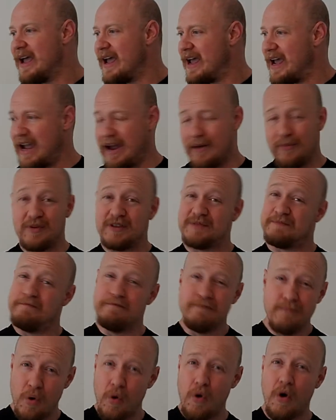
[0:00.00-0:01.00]
It was
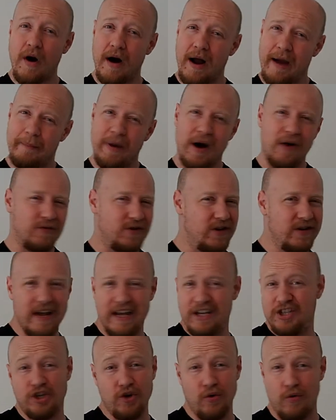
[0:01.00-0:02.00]
more about
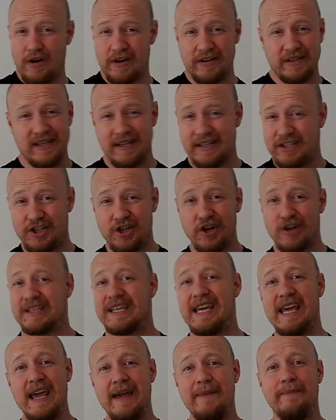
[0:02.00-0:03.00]
endurance. It's just
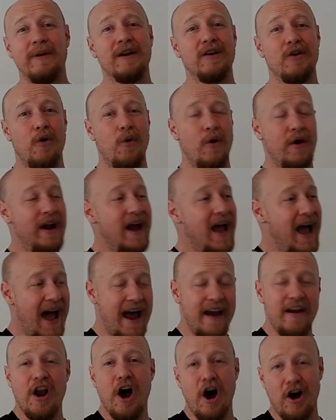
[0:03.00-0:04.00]
keeping going
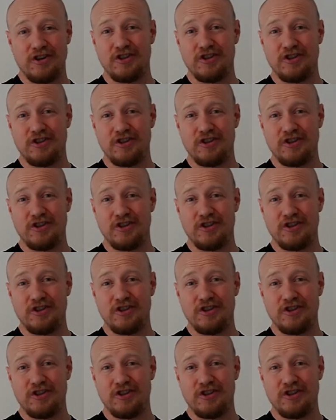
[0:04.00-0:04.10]
and not